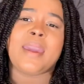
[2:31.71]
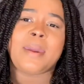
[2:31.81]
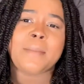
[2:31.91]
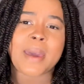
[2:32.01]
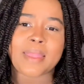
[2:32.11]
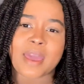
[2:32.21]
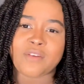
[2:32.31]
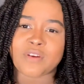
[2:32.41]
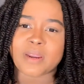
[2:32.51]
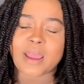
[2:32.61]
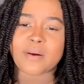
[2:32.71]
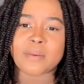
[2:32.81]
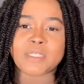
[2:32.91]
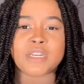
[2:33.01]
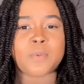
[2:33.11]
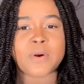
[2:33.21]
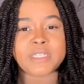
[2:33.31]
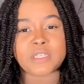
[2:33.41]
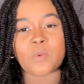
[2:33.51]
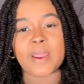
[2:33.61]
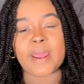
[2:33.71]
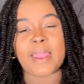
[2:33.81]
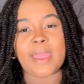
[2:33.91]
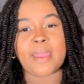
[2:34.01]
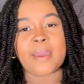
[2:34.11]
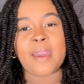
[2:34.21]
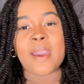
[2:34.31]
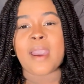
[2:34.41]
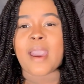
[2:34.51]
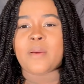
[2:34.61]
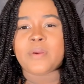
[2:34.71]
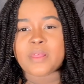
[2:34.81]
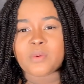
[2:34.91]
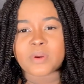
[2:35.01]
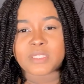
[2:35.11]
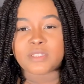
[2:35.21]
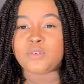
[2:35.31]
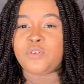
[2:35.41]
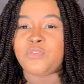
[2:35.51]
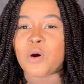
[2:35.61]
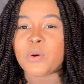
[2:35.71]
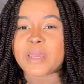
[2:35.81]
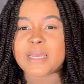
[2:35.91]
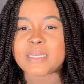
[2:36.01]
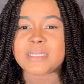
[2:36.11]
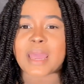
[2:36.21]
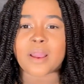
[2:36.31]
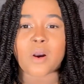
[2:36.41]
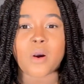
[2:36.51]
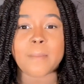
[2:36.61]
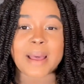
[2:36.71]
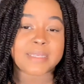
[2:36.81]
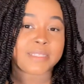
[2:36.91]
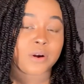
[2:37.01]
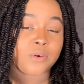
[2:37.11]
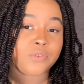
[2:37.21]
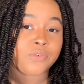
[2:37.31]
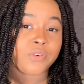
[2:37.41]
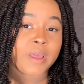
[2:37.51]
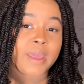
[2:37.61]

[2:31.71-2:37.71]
In my life right now, I'm to the point to where like I really want to focus like on myself.